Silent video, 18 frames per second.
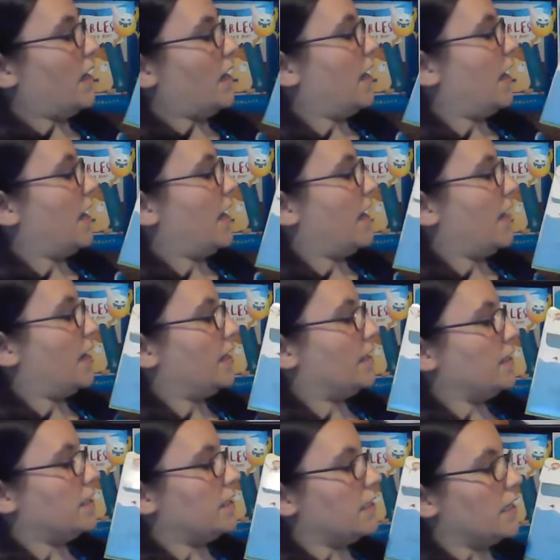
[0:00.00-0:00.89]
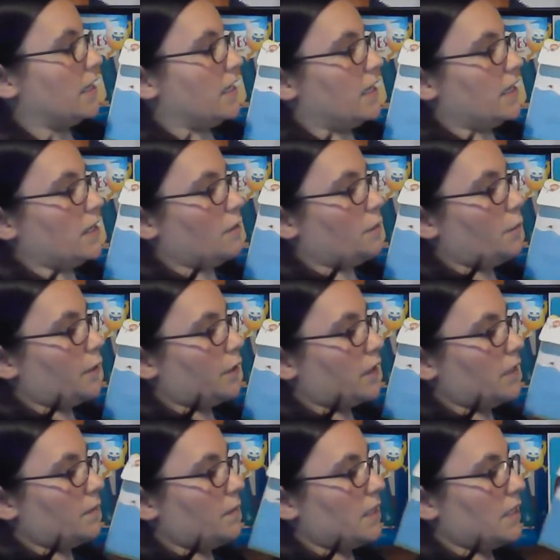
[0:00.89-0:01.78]
and you
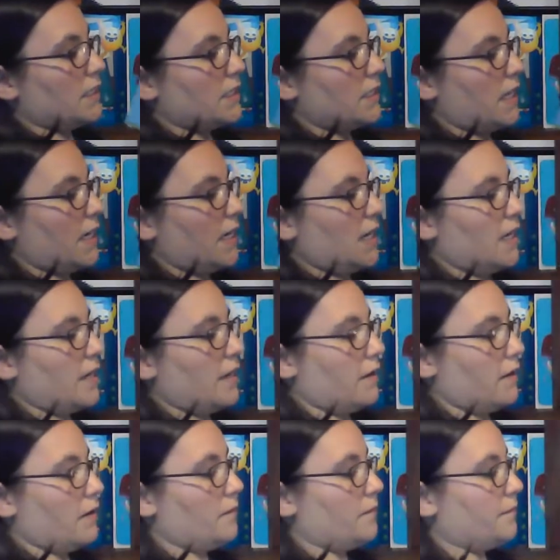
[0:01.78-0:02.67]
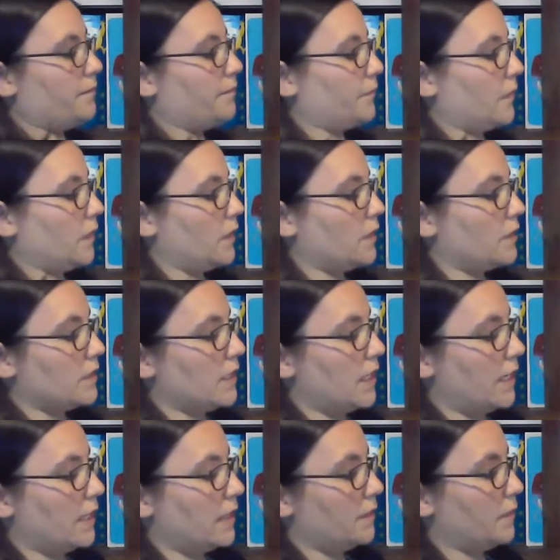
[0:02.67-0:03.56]
put them inside here. You
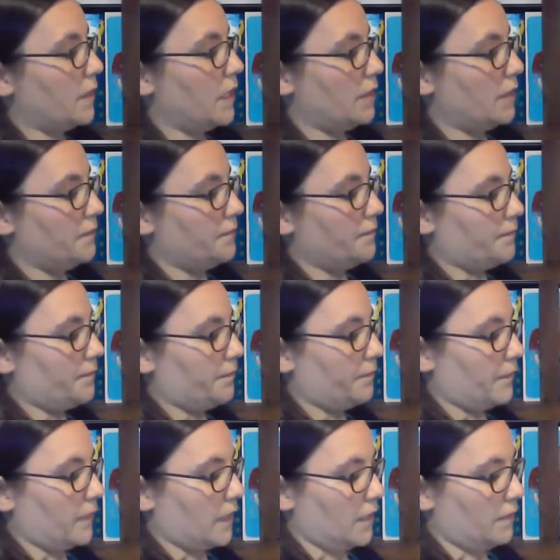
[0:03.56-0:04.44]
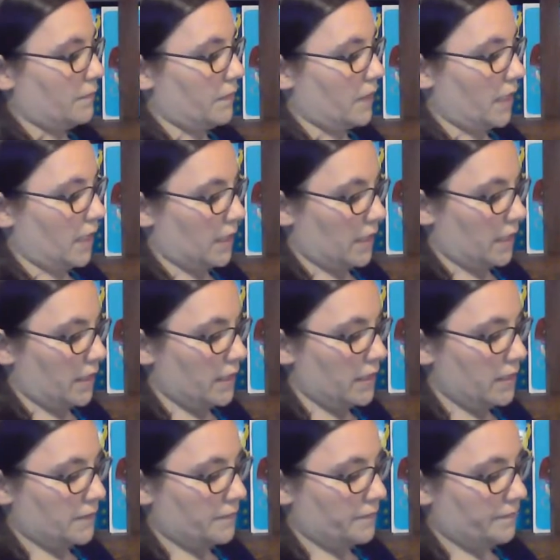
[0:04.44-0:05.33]
slide them in. Let me get
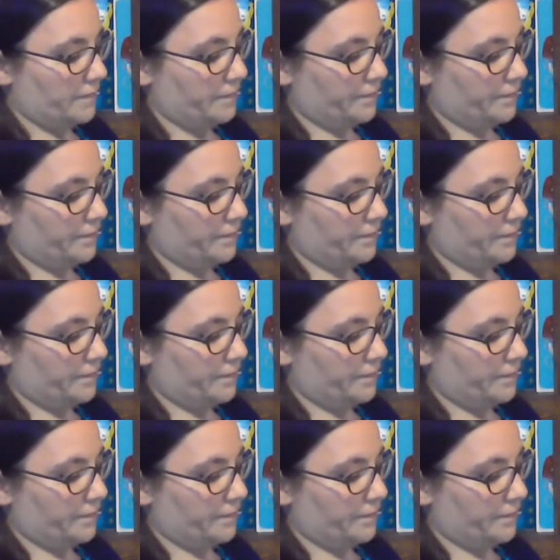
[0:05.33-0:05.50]
this.